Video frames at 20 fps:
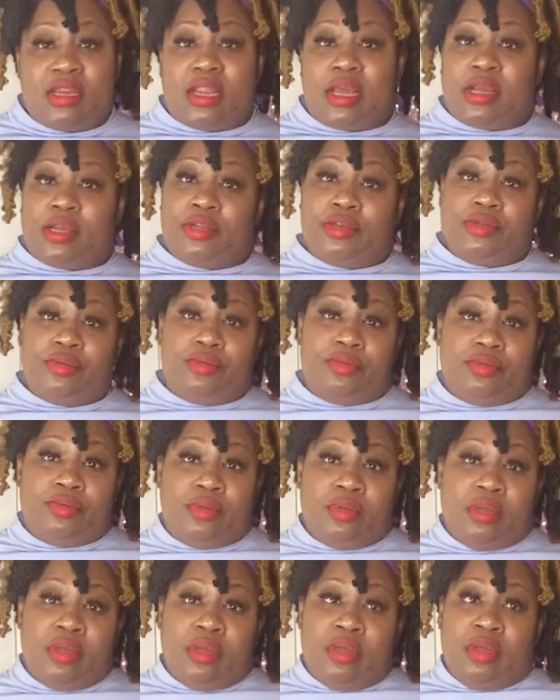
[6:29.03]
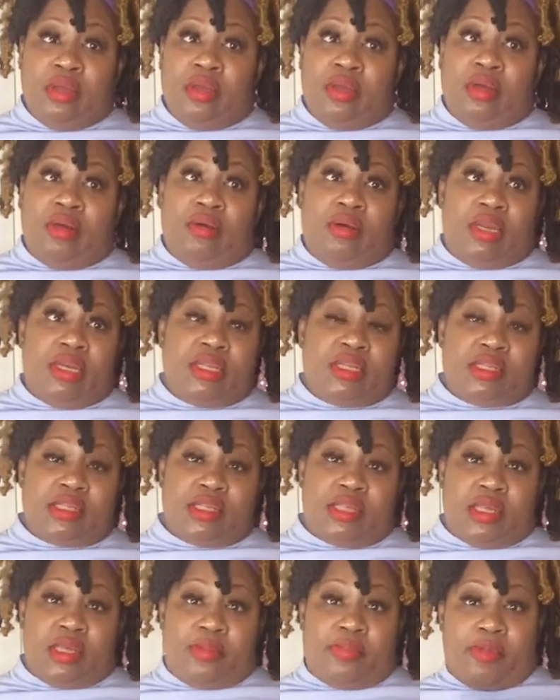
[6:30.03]
I could do on this
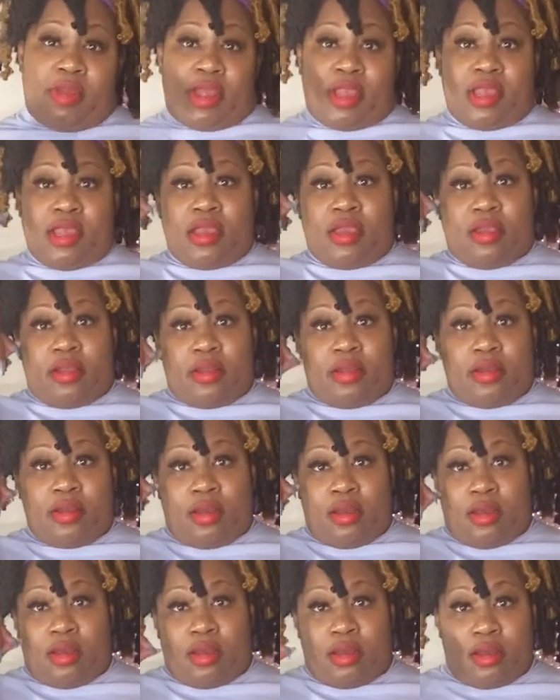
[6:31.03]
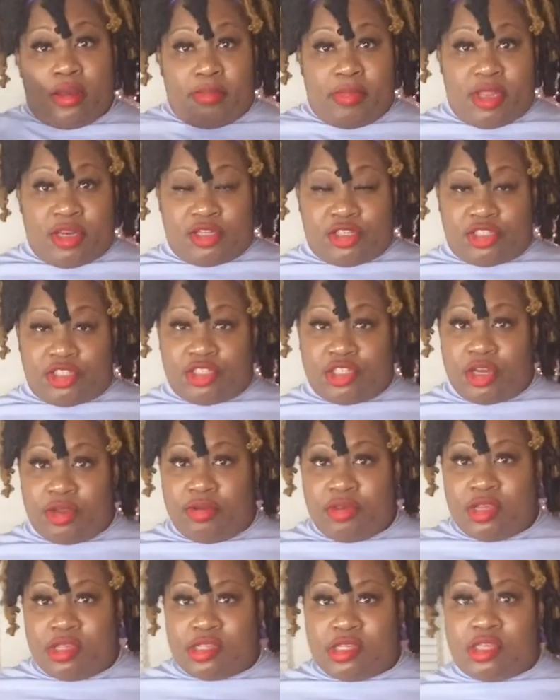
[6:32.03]
tip right here. And the
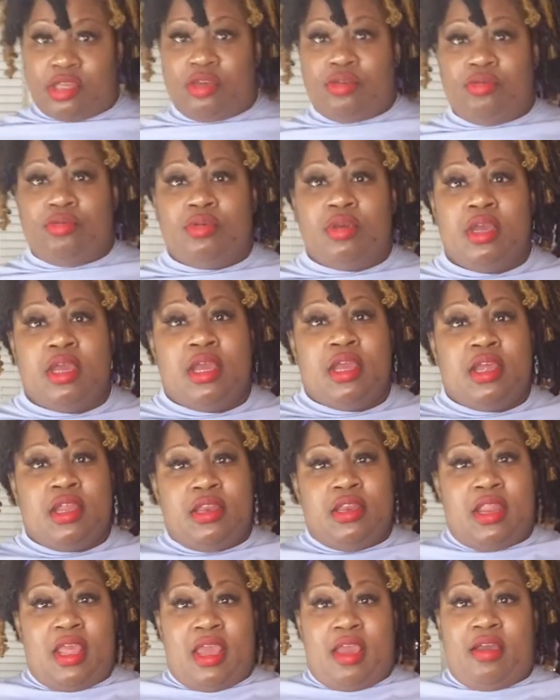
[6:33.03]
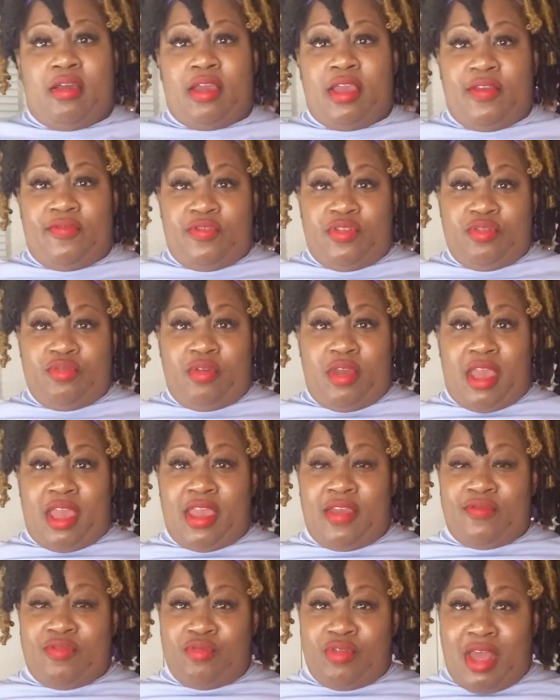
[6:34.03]
shirt is cute. Now, if you
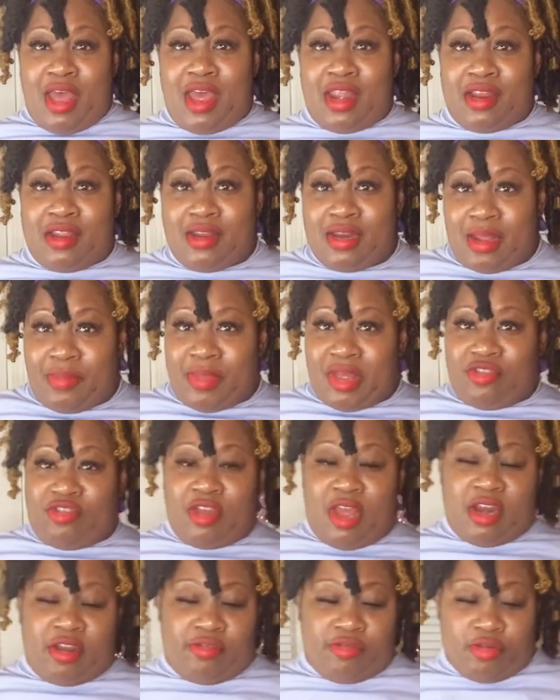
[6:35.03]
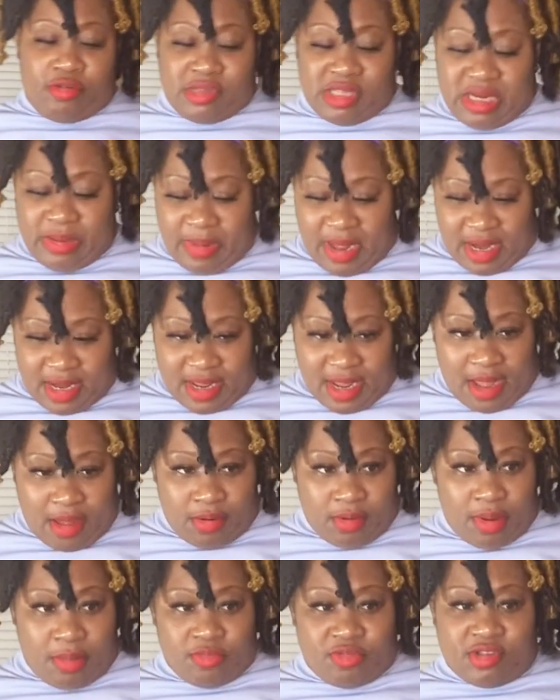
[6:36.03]
and I'm not trying to gross anybody
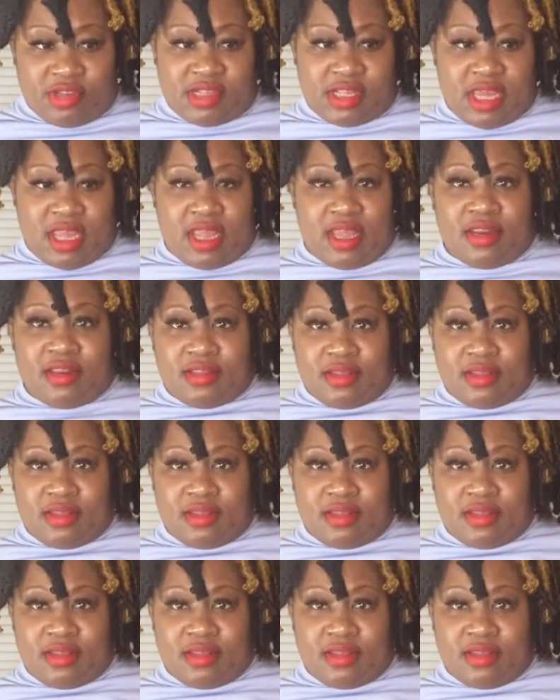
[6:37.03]
out, I'm just saying,